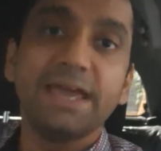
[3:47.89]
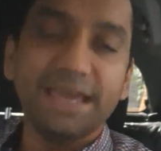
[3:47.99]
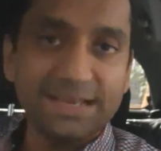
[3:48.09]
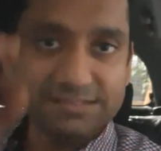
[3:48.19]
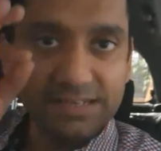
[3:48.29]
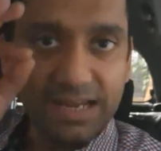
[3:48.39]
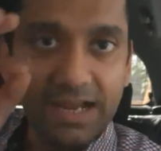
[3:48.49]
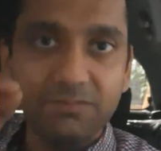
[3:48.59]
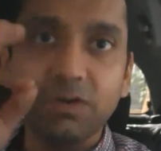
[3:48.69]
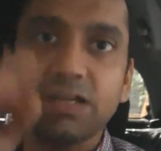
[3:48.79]
As an
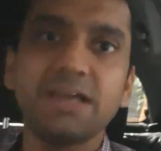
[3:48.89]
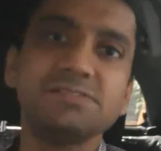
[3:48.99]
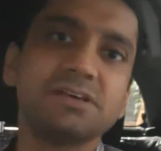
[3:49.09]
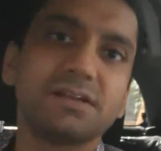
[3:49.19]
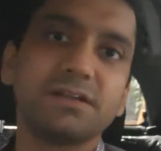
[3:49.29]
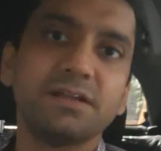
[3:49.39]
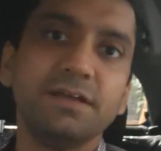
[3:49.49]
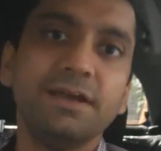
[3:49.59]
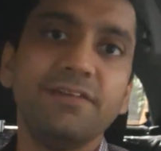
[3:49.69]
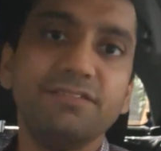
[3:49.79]
advertiser,
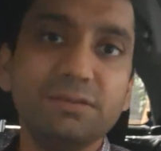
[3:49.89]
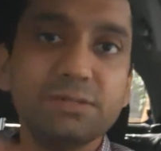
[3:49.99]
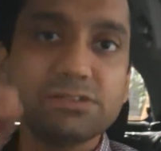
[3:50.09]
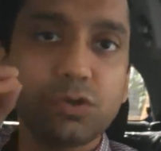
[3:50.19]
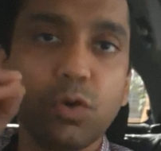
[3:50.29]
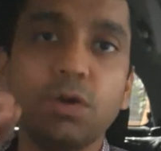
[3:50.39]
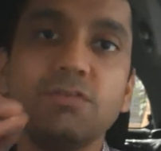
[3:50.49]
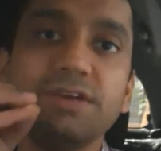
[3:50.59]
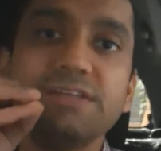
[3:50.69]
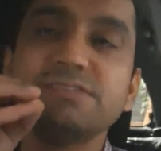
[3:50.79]
we must
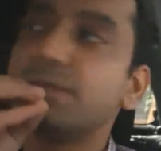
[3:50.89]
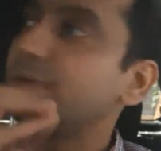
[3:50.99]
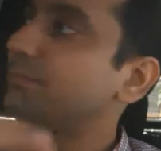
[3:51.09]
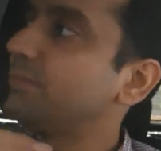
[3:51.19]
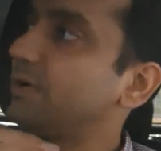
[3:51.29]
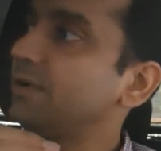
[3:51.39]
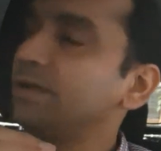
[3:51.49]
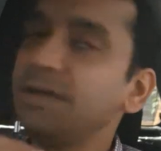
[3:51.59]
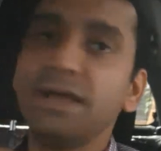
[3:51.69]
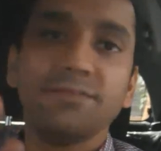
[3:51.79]
always remember
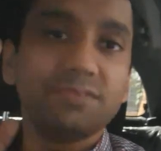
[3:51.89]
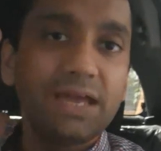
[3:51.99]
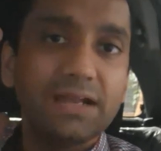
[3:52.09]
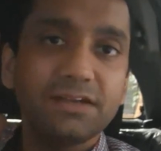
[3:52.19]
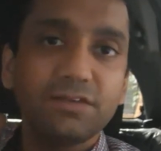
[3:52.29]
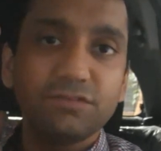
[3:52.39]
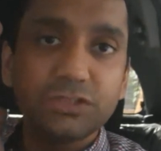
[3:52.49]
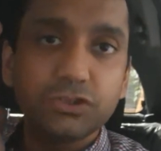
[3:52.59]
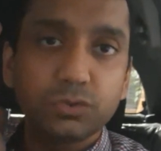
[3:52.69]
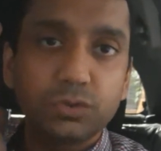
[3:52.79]
that
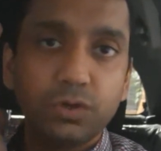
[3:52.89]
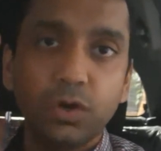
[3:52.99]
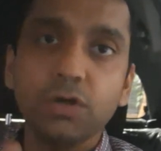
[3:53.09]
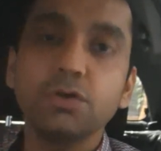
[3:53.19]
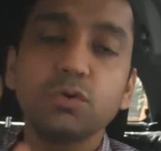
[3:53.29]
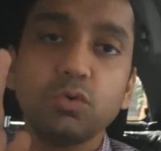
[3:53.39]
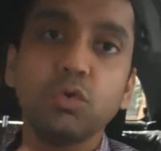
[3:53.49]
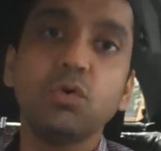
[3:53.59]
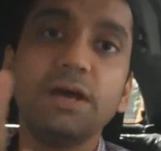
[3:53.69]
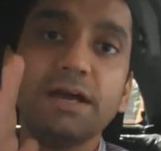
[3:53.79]
we should not
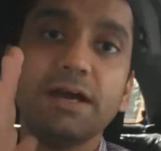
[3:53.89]
go